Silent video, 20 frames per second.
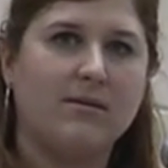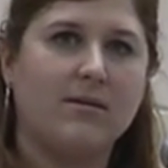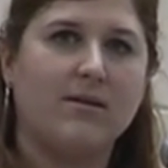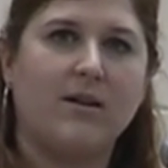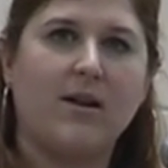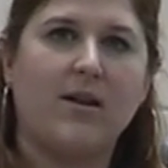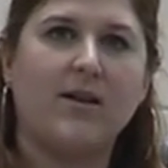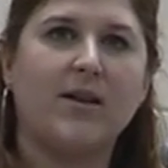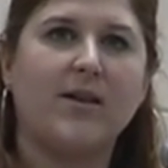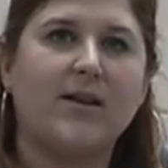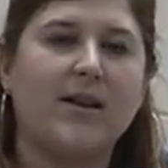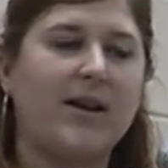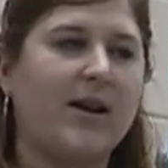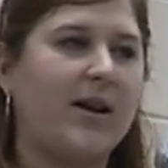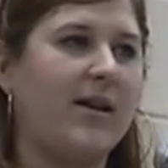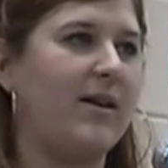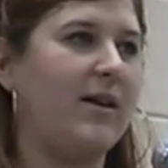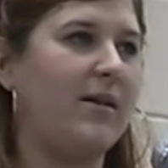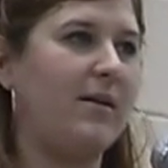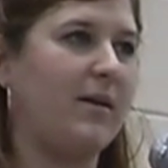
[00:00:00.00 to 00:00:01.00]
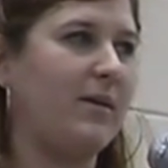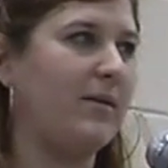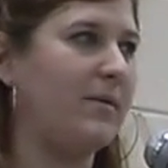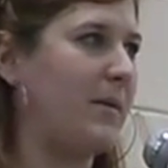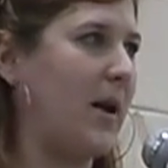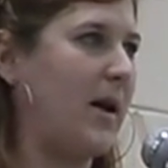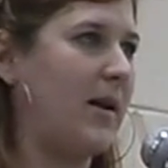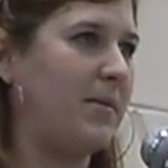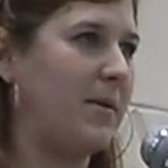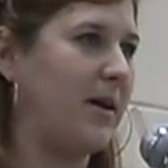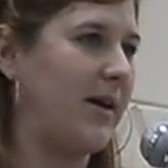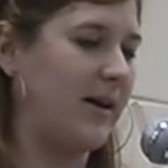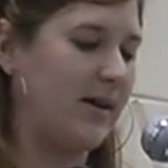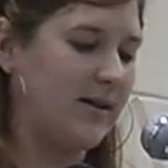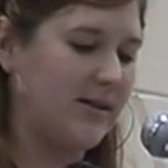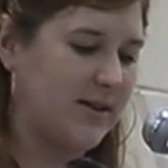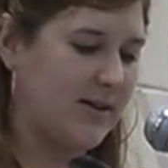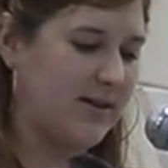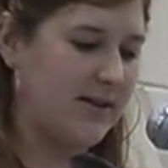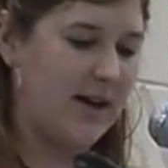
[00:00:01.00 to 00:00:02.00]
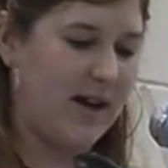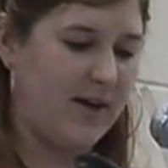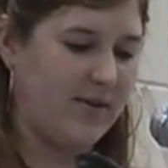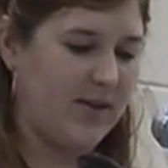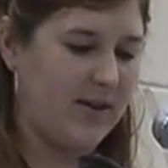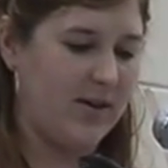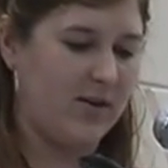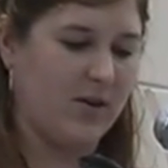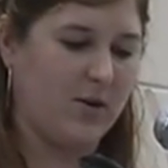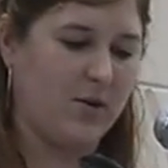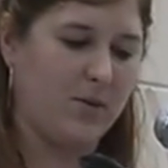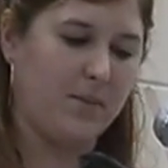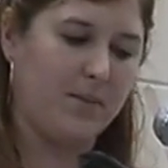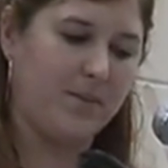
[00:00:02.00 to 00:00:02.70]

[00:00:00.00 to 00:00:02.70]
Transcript: that anybody else doesn't have in their home.